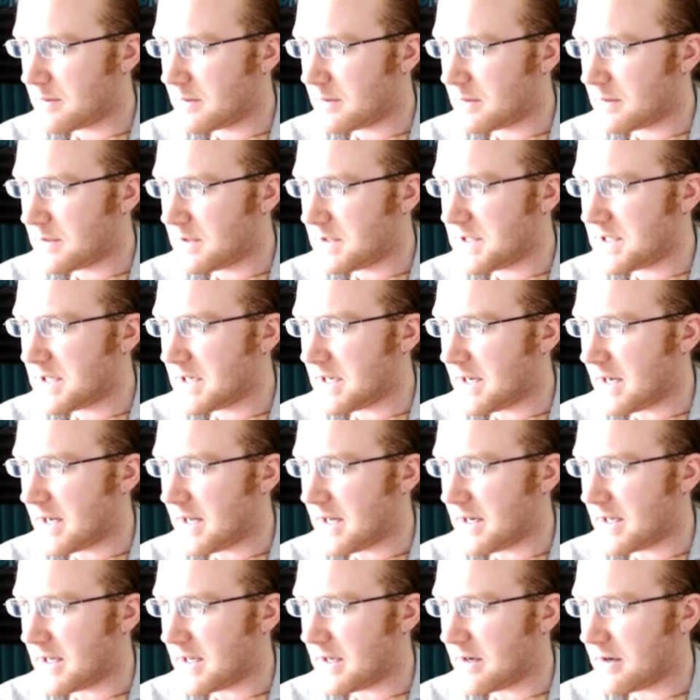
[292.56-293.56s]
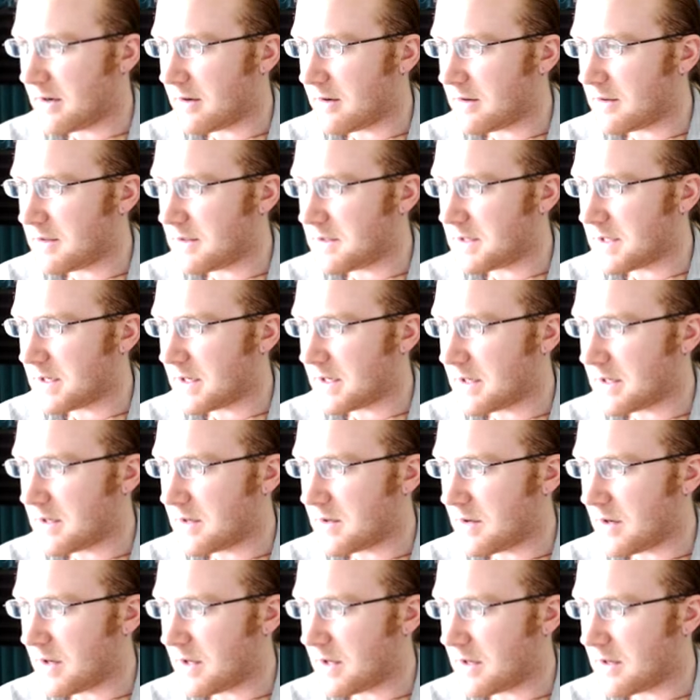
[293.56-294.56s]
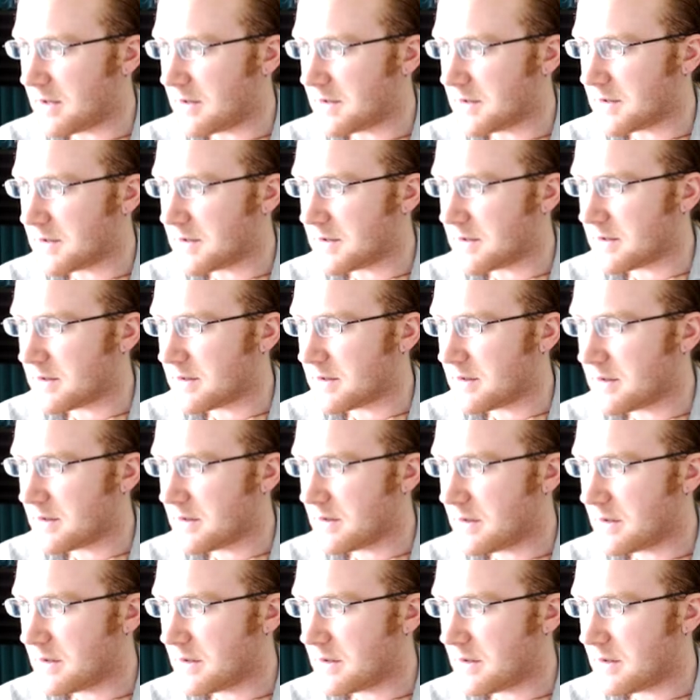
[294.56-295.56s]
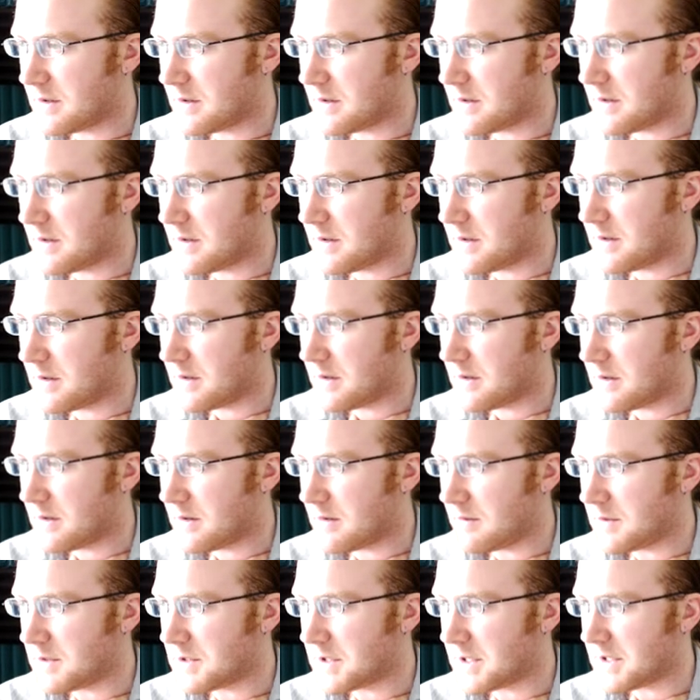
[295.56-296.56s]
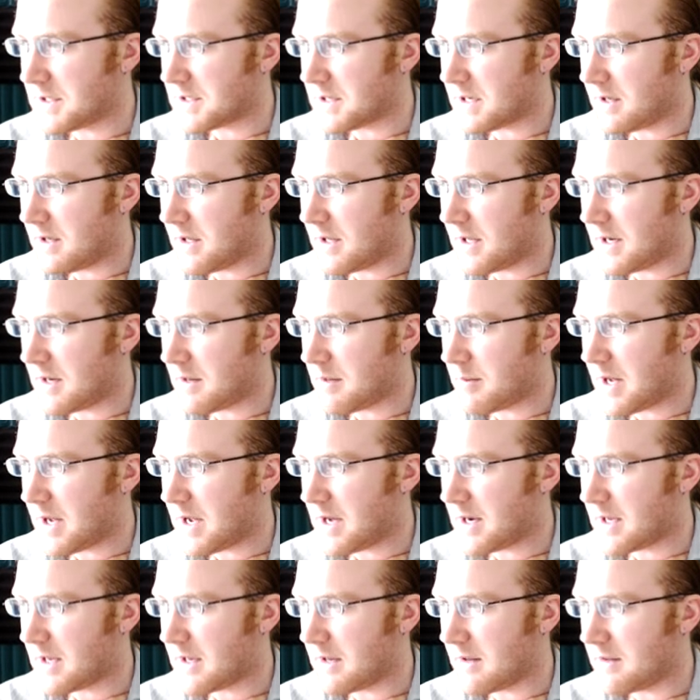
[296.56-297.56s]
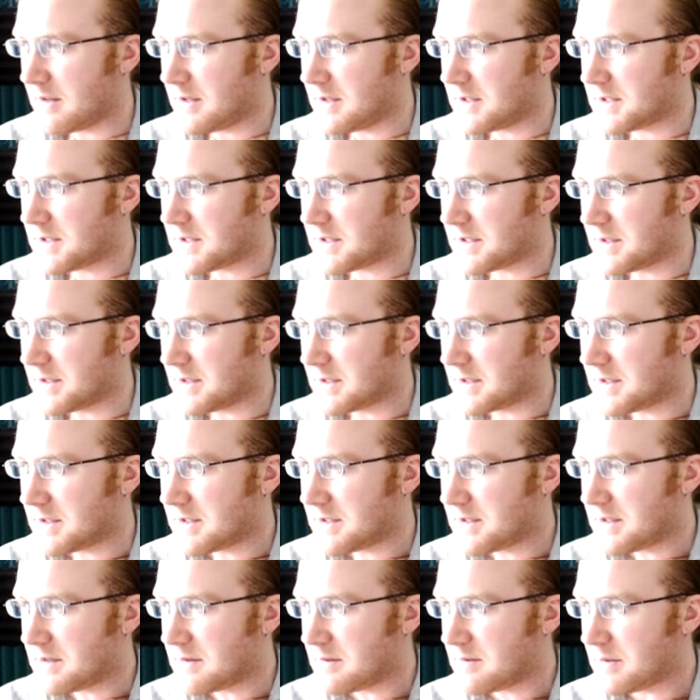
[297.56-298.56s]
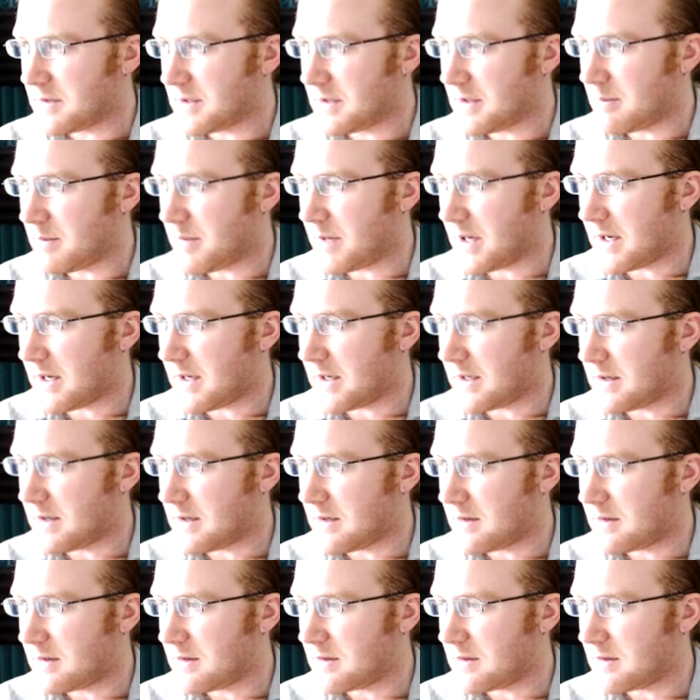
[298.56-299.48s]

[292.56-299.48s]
He's gonna Hane here. He's not gonna do anything else. In which case I'll Hane back, and this looks really bad.